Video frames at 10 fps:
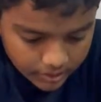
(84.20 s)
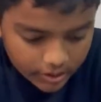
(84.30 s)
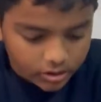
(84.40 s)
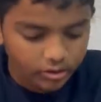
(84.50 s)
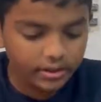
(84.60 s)

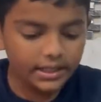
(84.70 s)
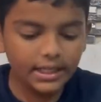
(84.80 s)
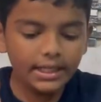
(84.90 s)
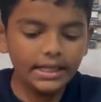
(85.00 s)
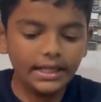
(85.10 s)
So
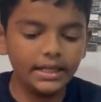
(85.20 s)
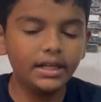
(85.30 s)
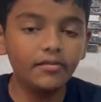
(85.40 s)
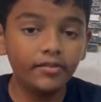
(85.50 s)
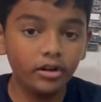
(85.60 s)
early
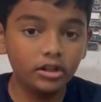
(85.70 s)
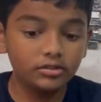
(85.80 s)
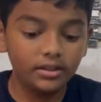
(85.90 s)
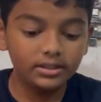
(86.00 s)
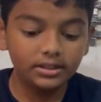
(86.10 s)
Indian
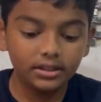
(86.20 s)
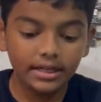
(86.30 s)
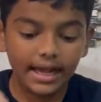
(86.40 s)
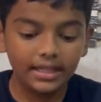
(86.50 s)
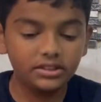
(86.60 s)
philosophers
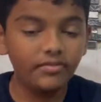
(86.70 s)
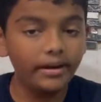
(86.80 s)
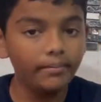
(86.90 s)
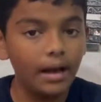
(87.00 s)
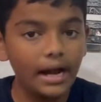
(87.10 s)

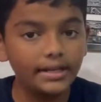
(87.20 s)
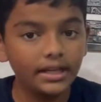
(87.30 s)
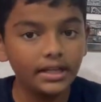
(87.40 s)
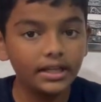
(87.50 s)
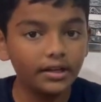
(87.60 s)
classified
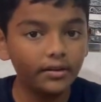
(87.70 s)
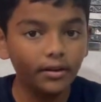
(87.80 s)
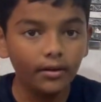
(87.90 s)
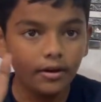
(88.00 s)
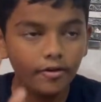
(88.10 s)
matter in
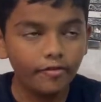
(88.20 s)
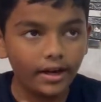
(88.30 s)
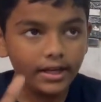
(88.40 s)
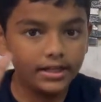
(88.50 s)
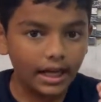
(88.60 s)

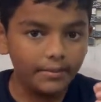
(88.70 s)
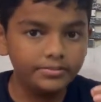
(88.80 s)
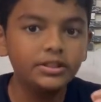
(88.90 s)
5 types: